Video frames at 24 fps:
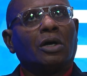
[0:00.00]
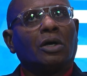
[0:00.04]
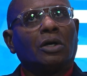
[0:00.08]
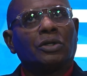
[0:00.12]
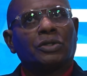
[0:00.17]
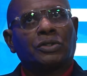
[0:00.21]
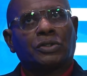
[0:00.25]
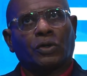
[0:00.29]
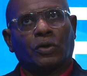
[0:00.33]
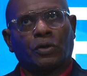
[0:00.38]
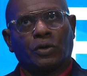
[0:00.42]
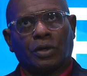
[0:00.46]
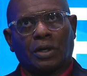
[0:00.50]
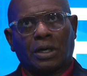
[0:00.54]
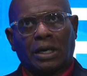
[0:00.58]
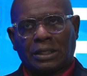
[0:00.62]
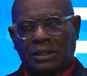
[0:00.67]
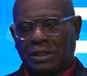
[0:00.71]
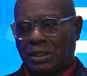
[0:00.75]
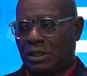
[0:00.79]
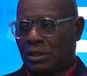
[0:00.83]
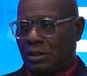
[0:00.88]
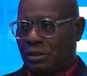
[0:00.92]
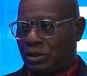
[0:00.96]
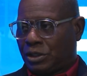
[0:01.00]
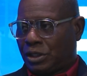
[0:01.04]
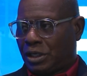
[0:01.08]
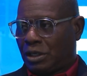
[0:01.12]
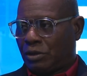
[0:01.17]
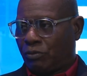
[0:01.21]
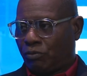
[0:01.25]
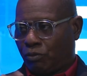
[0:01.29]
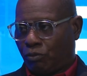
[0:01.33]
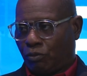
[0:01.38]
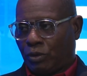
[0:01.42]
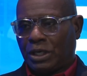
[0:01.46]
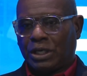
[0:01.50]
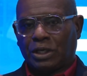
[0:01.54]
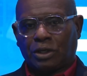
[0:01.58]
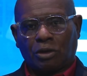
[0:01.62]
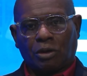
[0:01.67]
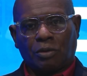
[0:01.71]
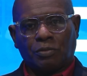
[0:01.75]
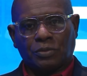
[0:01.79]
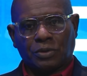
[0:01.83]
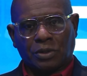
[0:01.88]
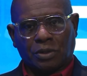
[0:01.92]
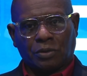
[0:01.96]
So I think when it
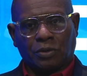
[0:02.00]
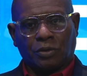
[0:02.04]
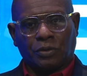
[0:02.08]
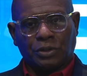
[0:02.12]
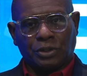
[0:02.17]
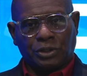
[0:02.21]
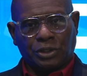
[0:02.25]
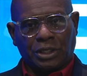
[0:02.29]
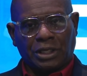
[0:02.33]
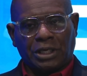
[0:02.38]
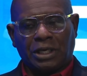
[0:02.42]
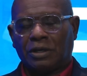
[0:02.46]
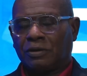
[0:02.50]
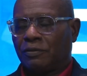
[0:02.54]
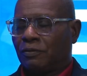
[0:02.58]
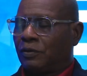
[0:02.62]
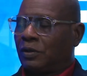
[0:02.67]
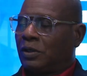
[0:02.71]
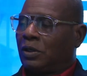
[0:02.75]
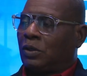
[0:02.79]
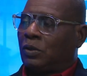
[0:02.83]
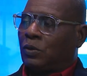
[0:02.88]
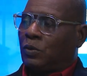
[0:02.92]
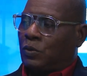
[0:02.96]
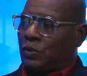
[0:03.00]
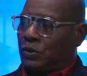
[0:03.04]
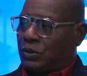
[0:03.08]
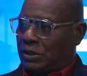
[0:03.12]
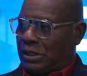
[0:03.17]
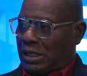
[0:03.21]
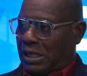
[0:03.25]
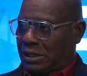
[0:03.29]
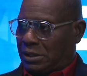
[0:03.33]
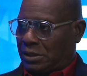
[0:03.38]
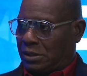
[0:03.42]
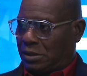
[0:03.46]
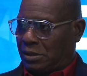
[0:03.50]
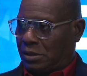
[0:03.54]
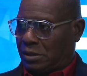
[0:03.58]
comes around, JDF will lose that